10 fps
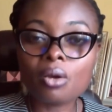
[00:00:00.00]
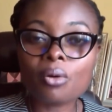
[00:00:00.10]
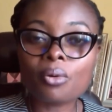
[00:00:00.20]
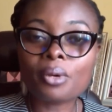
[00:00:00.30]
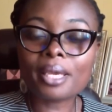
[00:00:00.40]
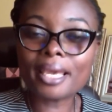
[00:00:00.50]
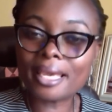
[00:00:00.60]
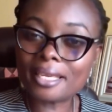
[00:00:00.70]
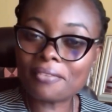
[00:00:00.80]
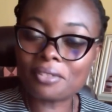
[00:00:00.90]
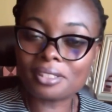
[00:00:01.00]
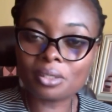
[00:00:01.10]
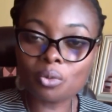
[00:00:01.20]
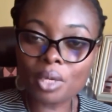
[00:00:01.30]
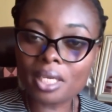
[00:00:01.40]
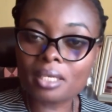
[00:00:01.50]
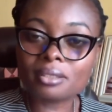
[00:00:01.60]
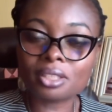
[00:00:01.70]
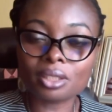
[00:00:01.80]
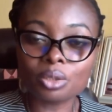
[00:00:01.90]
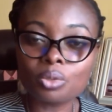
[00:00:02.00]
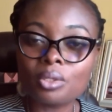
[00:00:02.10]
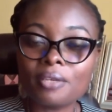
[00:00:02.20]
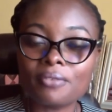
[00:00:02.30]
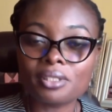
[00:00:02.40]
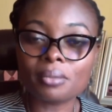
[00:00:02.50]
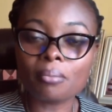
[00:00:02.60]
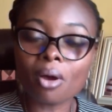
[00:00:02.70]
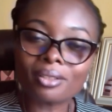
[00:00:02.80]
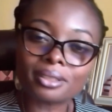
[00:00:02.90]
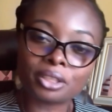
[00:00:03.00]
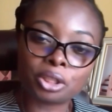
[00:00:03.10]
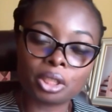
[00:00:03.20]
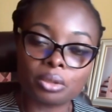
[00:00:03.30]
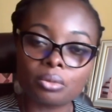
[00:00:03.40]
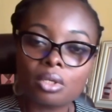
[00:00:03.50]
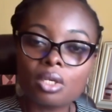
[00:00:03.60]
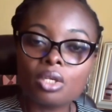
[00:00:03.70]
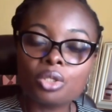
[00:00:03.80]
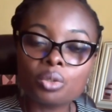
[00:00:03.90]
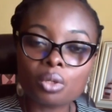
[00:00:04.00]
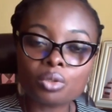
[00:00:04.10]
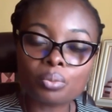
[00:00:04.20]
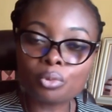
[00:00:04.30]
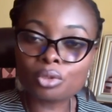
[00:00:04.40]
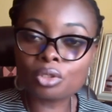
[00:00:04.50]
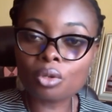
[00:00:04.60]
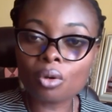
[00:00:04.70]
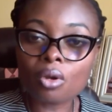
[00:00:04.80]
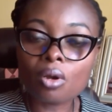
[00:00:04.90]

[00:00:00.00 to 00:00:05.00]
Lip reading: Okay, if it's a week schedule, if it's a month schedule, you want to put your